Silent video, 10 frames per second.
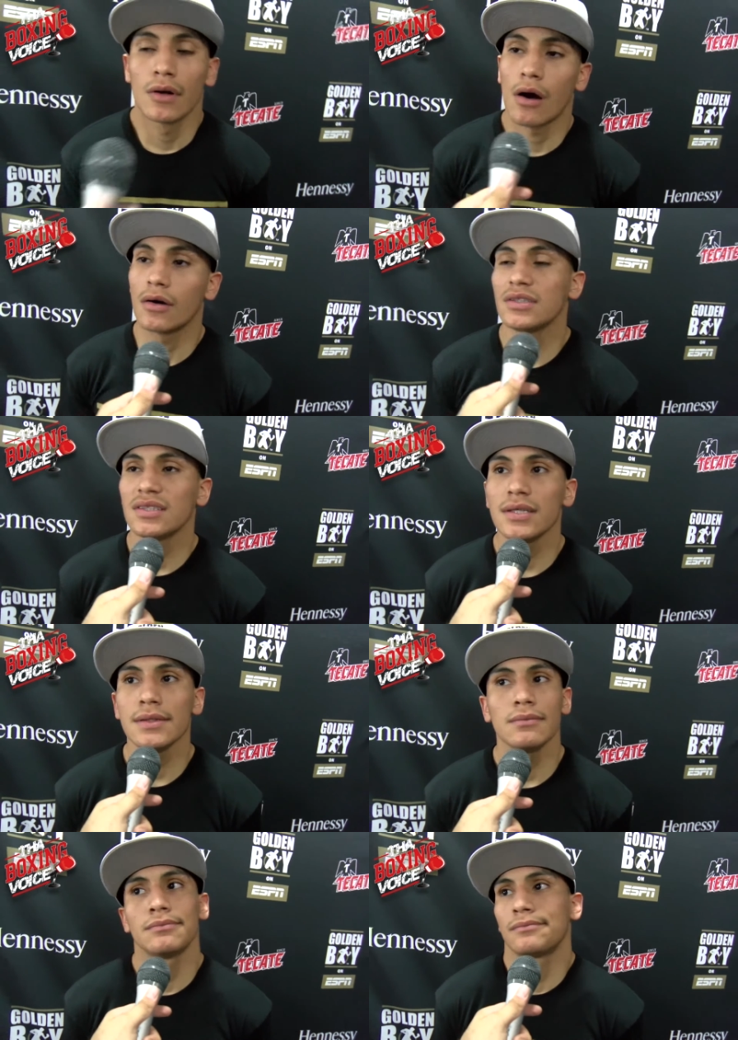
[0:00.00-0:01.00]
Honestly,
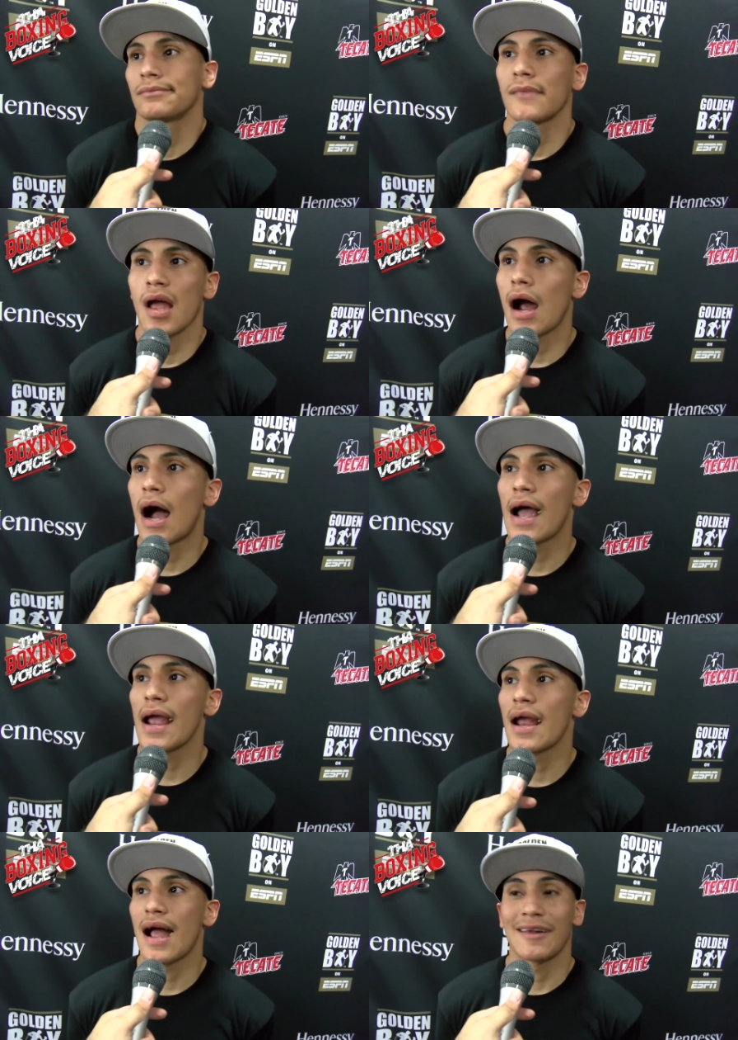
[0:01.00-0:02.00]

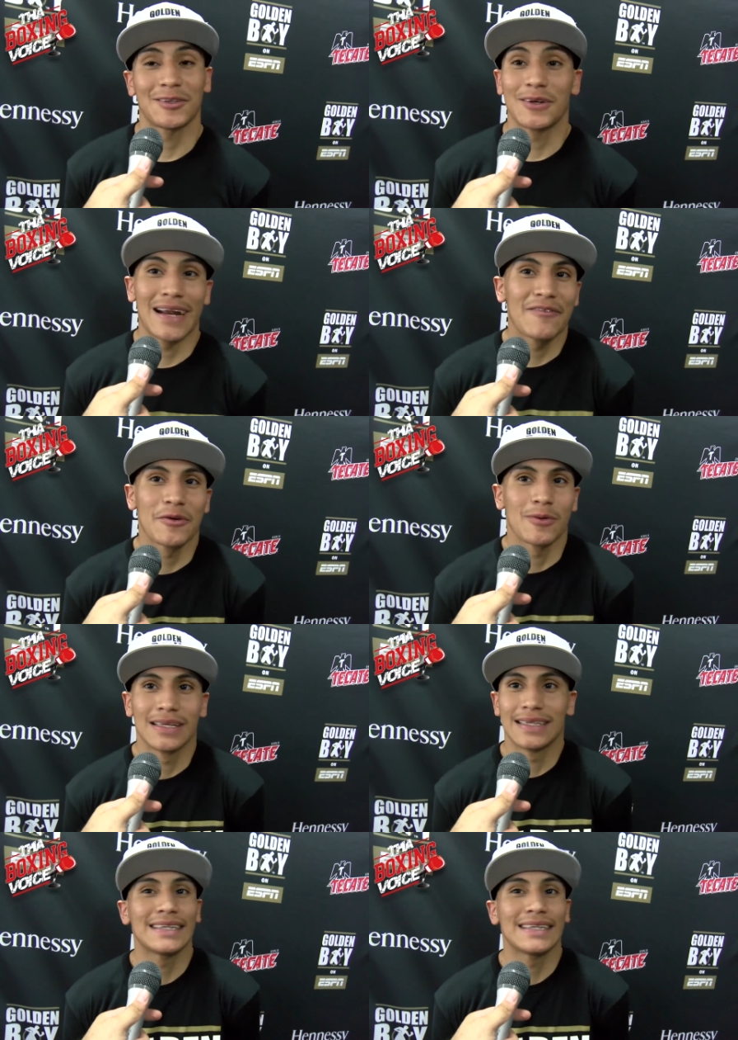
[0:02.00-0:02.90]
I I've told everyone this.